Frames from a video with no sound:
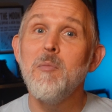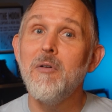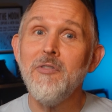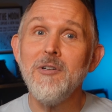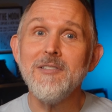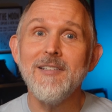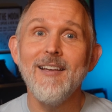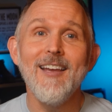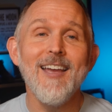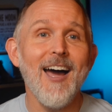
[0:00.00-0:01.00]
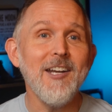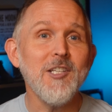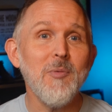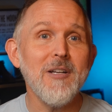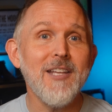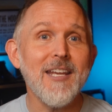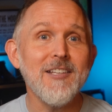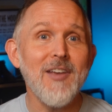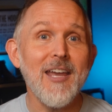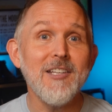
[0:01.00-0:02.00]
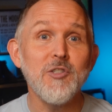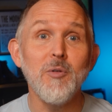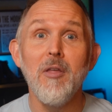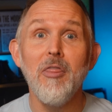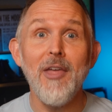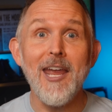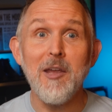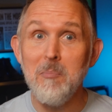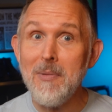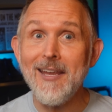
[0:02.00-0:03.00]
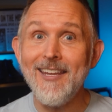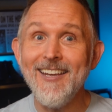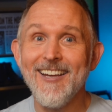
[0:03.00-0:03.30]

But first, I just want to take a second to thank me